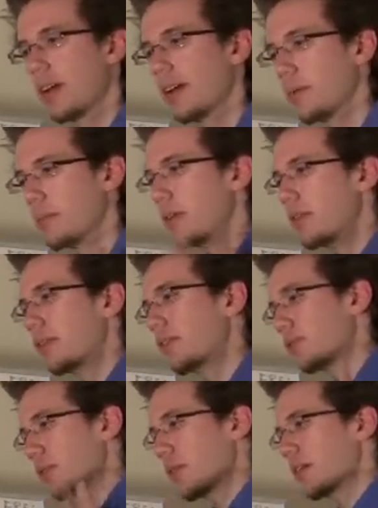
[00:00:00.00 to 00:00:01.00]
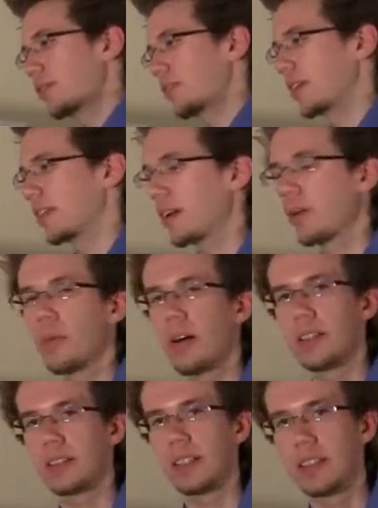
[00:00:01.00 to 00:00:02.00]
moving forward feel, like a waltz,
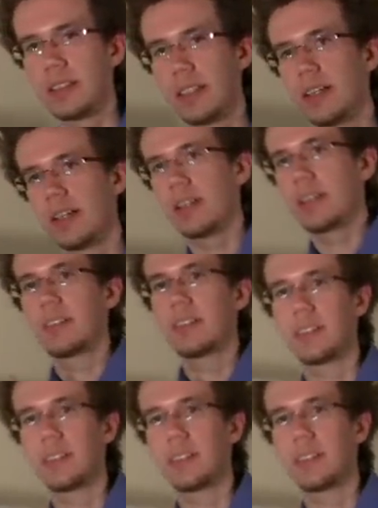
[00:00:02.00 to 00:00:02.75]
like da dun dun